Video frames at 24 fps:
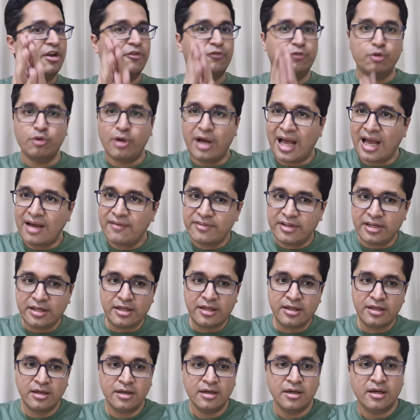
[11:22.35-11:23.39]
If you have
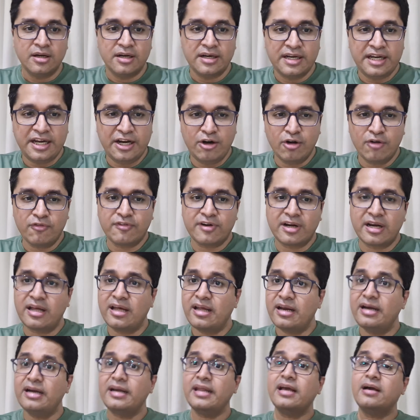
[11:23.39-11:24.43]
any need of
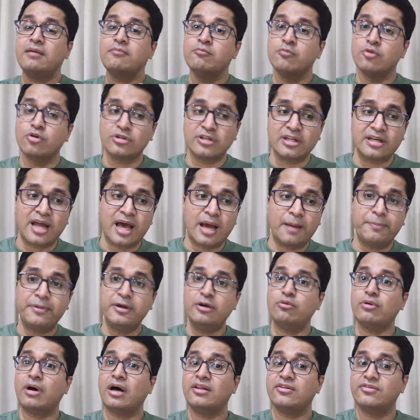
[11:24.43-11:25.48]
clarity, I'm more than
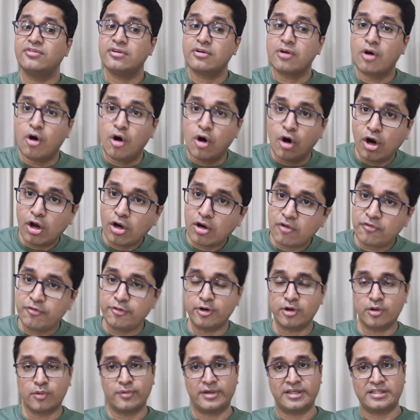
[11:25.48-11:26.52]
happy to answer all of
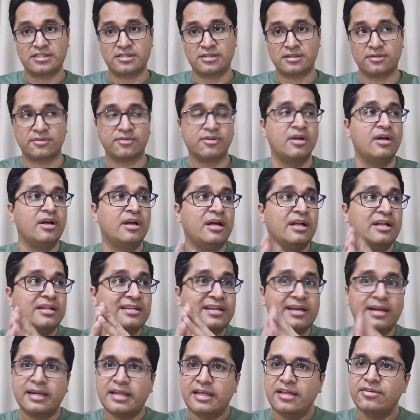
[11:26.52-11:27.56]
your questions.
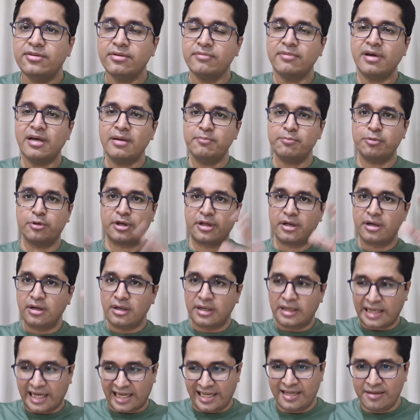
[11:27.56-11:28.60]
The reason why I'm putting
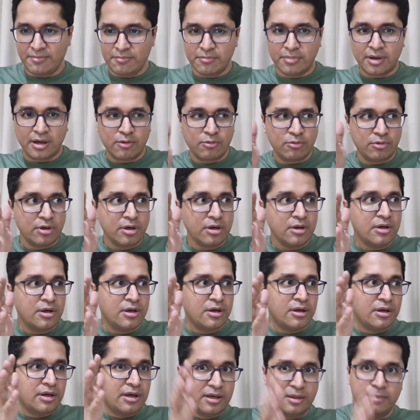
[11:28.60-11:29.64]
a time bound
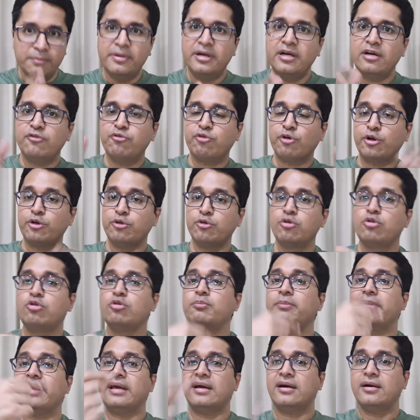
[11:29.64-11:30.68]
limit for you to
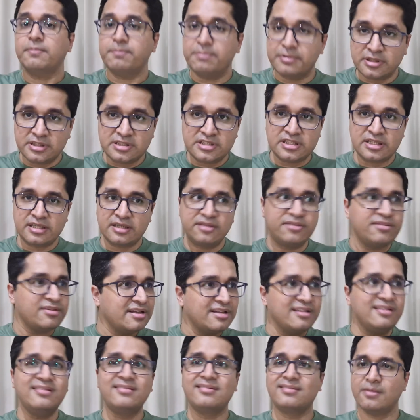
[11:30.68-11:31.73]
make a purchase
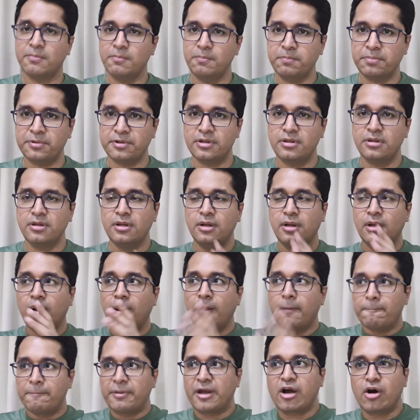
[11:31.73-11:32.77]
is simple
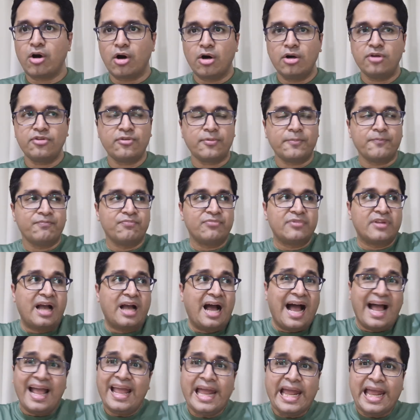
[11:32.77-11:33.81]
because
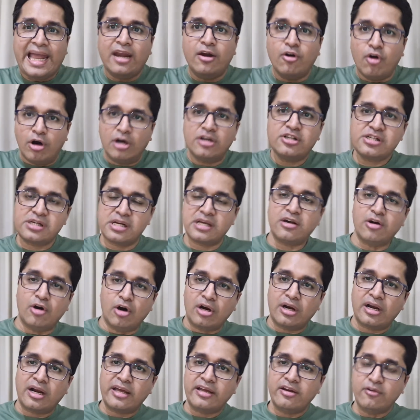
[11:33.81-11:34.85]
I cannot stay
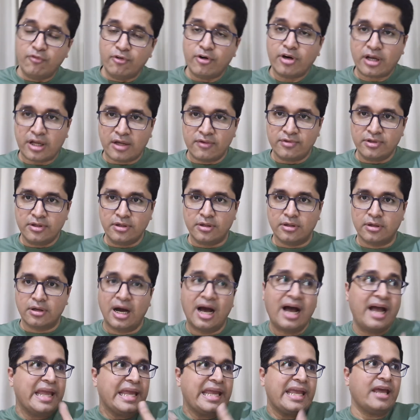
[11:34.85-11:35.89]
online forever.
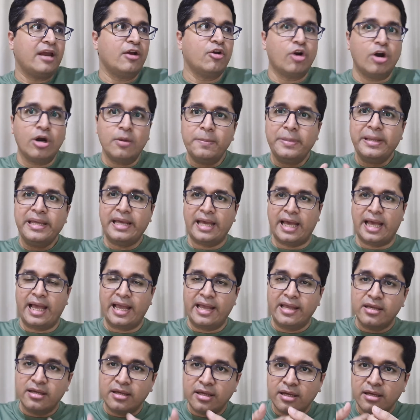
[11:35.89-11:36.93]
I cannot be
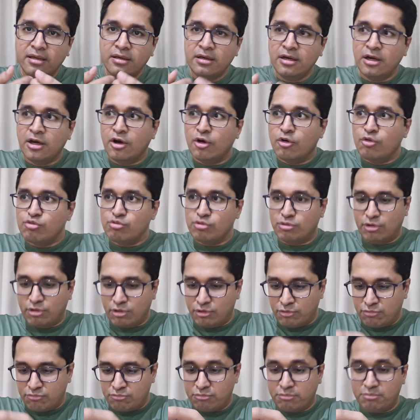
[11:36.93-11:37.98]
hanging
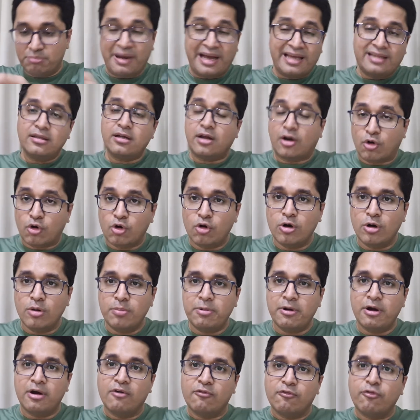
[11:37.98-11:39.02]
by the
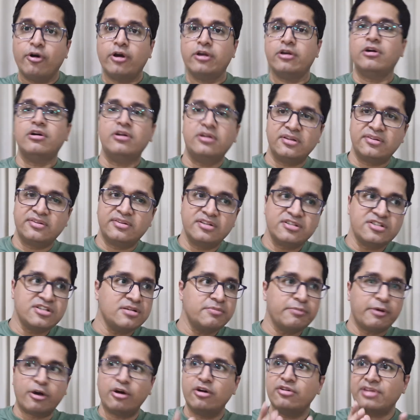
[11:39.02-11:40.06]
rope for your
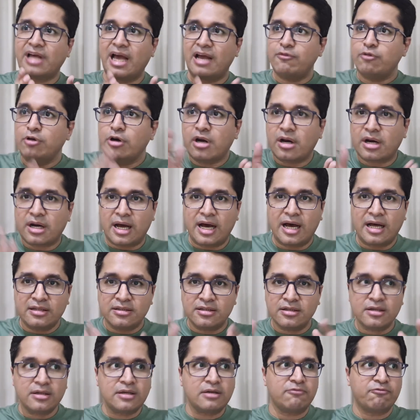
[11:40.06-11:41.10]
decision because I would
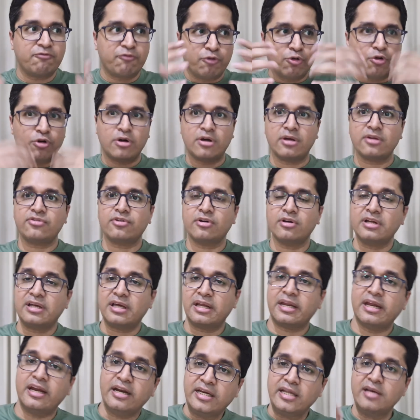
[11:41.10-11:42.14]
rather focus on
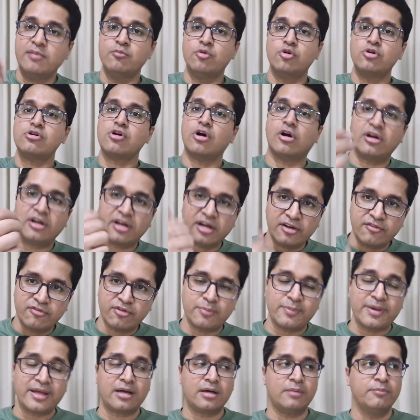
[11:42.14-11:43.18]
creating more content
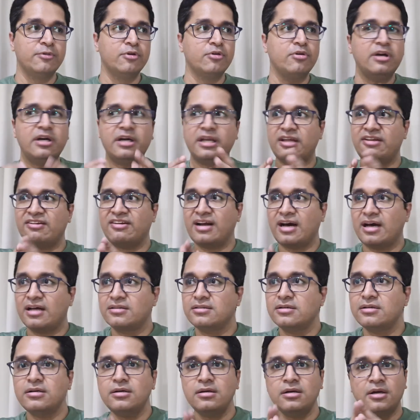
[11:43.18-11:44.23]
for my community,
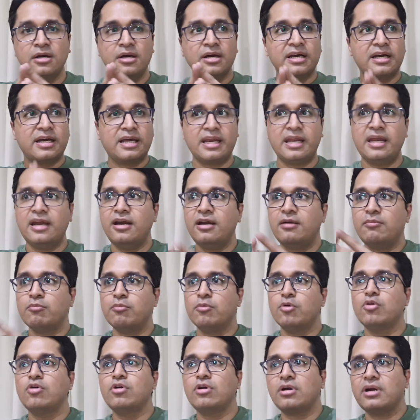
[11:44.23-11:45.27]
rather create
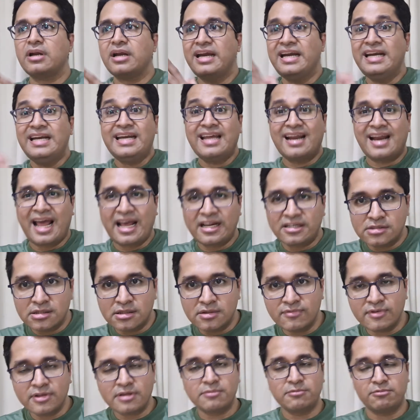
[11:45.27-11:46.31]
more
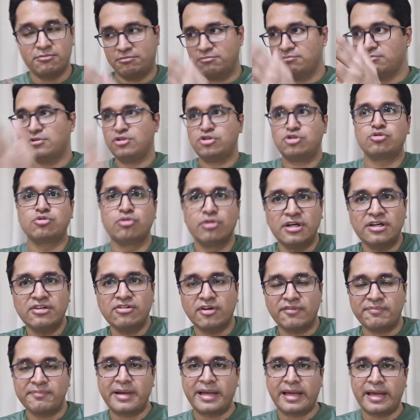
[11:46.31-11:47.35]
interaction with the students
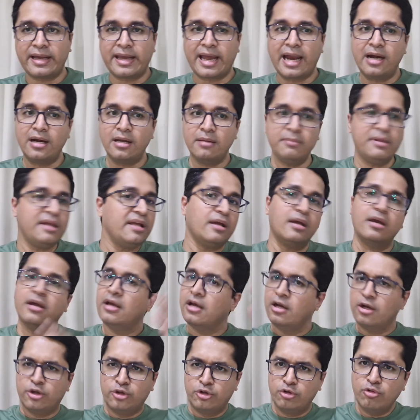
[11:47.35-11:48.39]
of my academy.
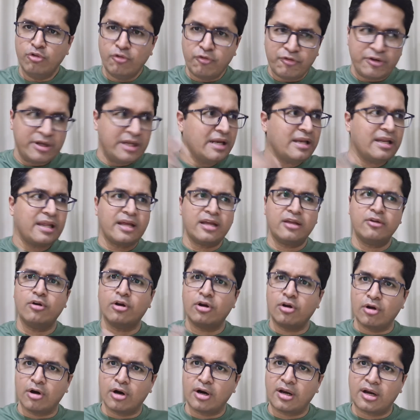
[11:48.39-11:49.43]
You feel like
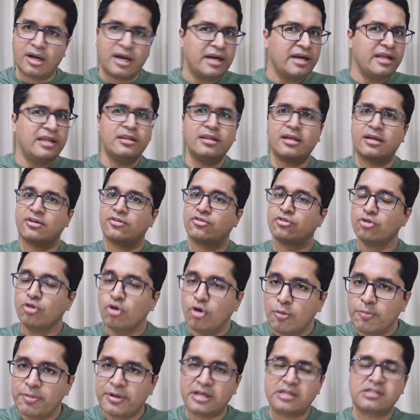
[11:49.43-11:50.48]
you're not ready, there is
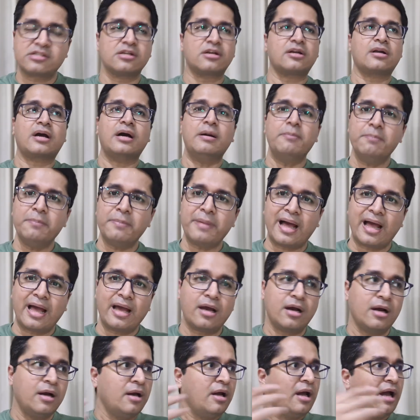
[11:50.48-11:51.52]
no pressure, come
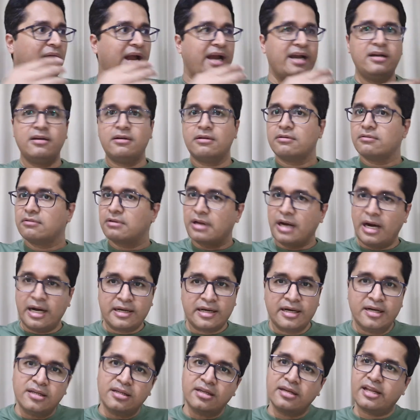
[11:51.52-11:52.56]
back and
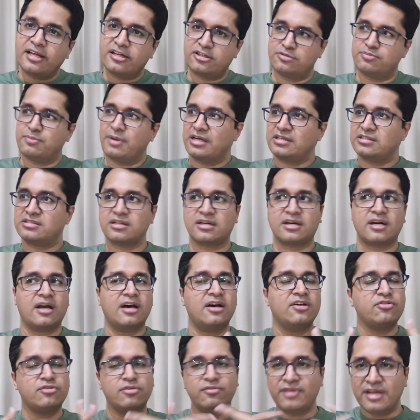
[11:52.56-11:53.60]
attend the next
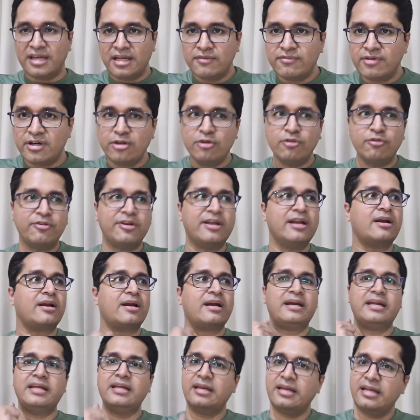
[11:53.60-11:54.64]
masterclass or whenever you feel
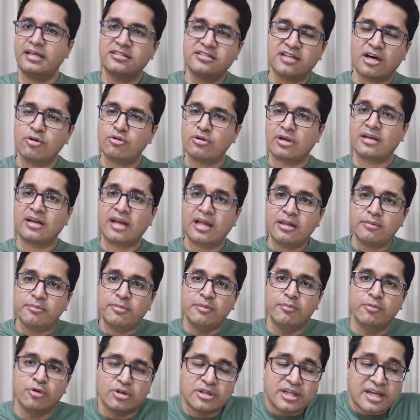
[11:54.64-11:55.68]
ready, reach out and I'll
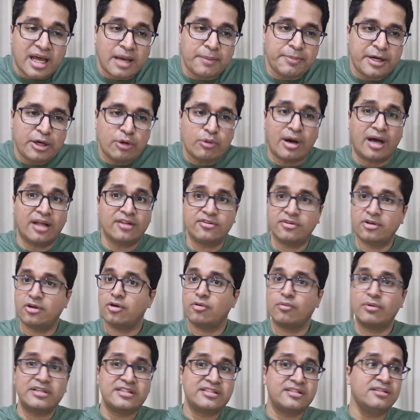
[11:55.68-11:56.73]
be more than happy to answer
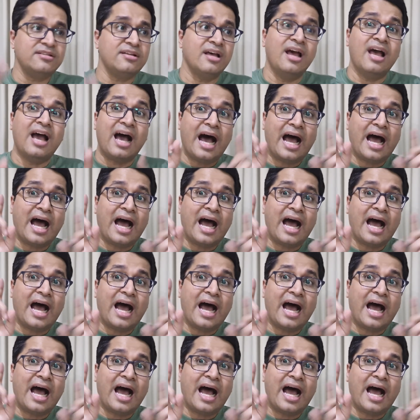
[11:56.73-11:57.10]
your questions.